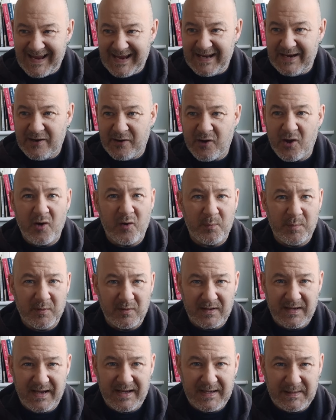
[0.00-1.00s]
in an
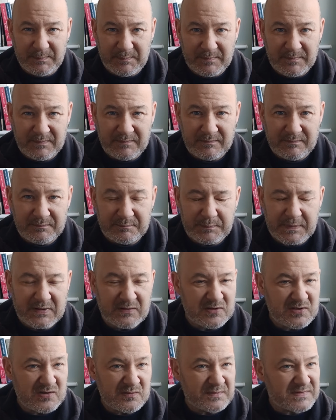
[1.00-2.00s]
audible game.
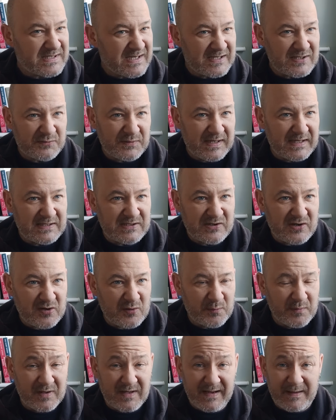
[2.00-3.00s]
Because sometimes when it's an
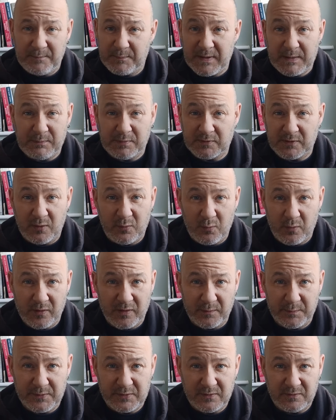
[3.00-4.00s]
audible game, people don't
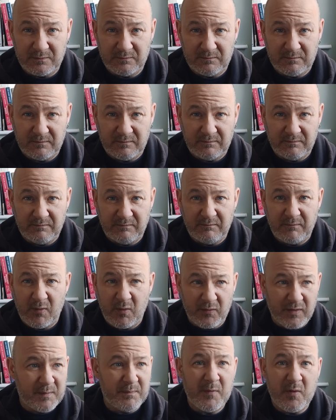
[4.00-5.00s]
want the ball.
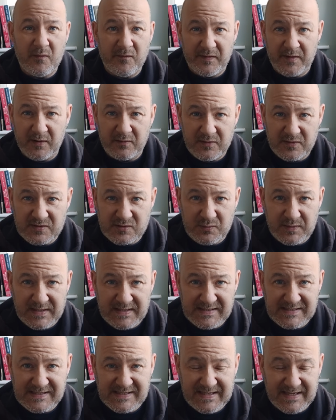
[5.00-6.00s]
Or they move it on as
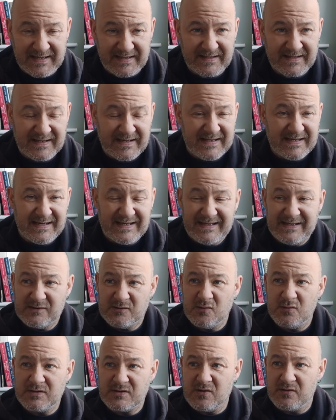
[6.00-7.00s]
quick as they can.
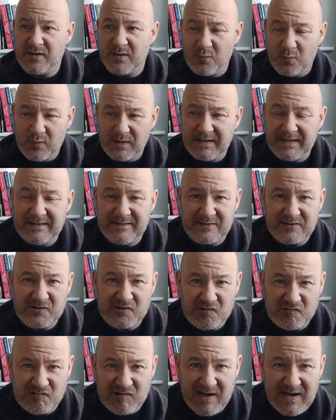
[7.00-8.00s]
He's always got that willingness
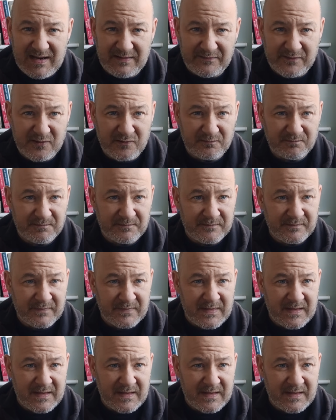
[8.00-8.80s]
to drive on.